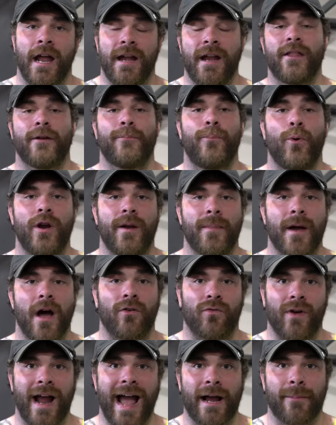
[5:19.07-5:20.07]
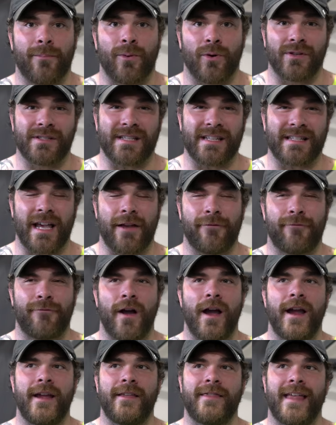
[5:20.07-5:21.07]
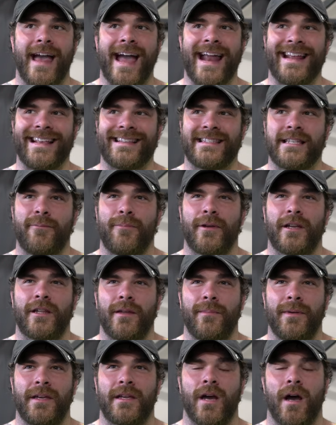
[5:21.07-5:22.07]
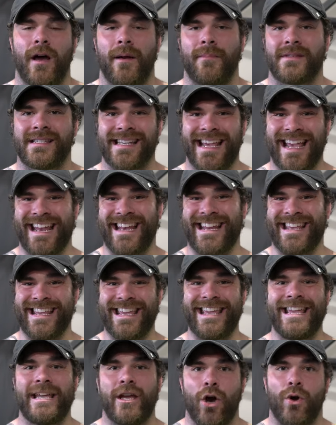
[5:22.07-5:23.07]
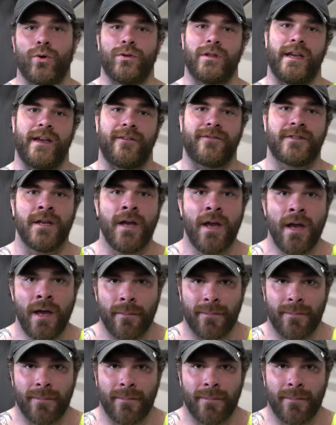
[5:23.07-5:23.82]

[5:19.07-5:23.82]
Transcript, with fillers: Another point about rack pulls is I find that it typically becomes an ego lift